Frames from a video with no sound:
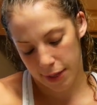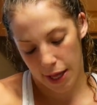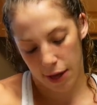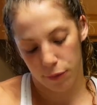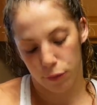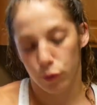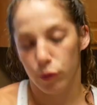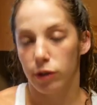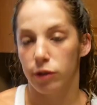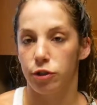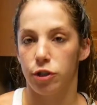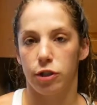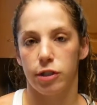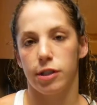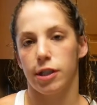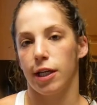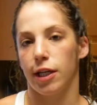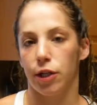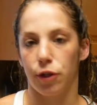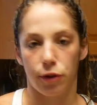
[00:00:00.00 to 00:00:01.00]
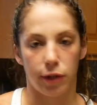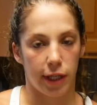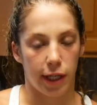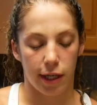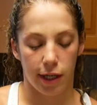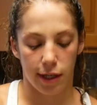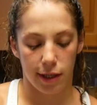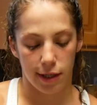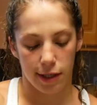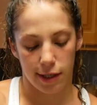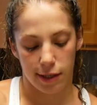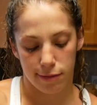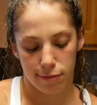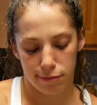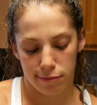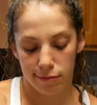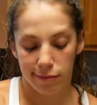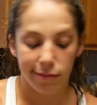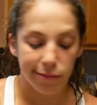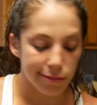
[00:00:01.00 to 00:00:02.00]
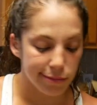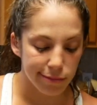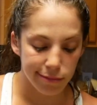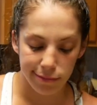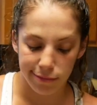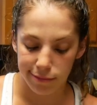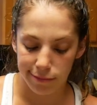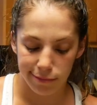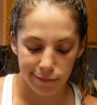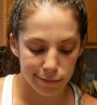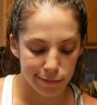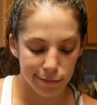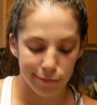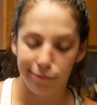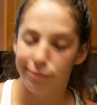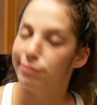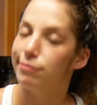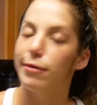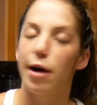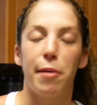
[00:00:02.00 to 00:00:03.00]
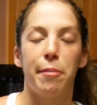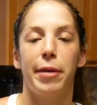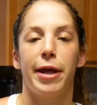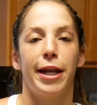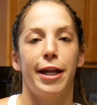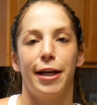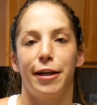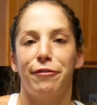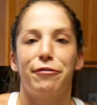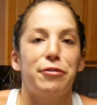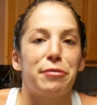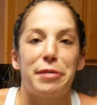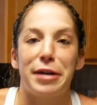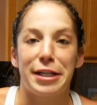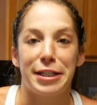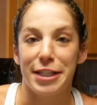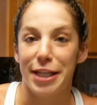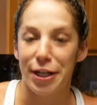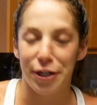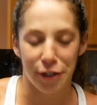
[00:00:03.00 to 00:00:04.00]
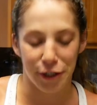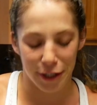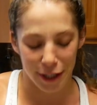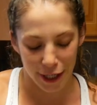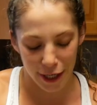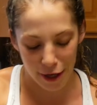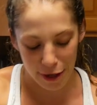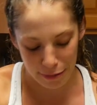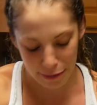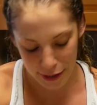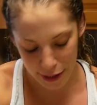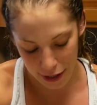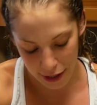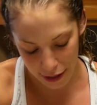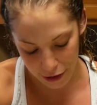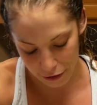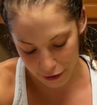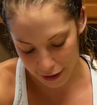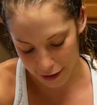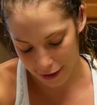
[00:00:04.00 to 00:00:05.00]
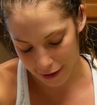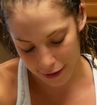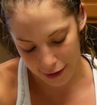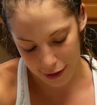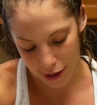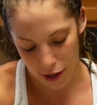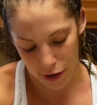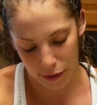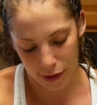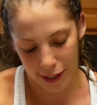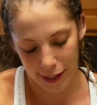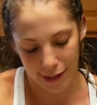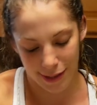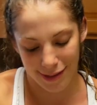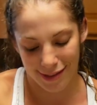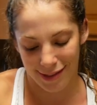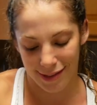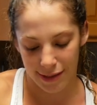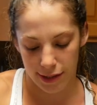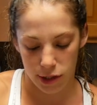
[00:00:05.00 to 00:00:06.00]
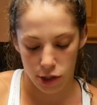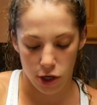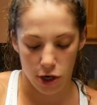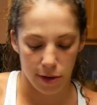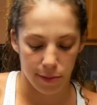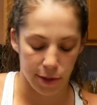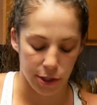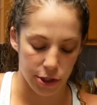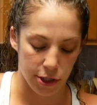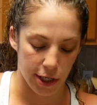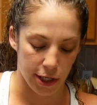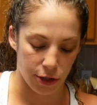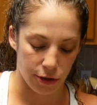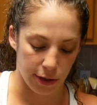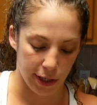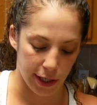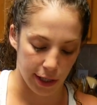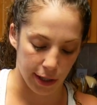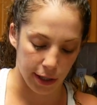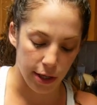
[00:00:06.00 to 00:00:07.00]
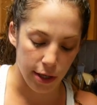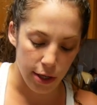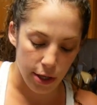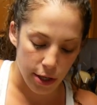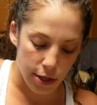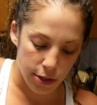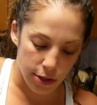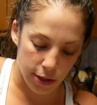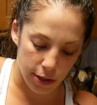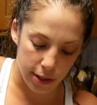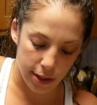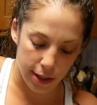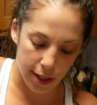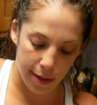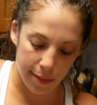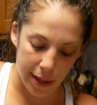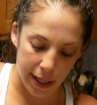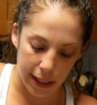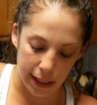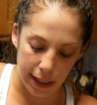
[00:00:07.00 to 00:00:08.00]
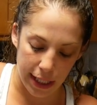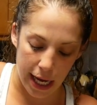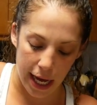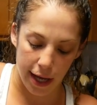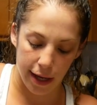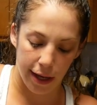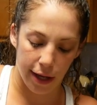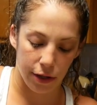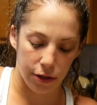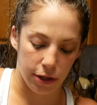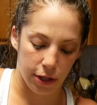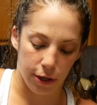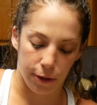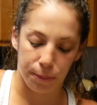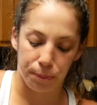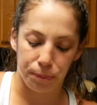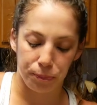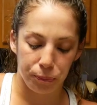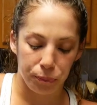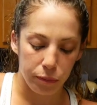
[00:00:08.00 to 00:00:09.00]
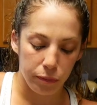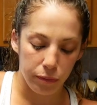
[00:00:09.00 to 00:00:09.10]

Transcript: That will just like, you'll eat it and a few minutes later, you're like, oh, I'm still hungry, you know, and it's garbage that you're eating. So this is gonna be a lot healthier.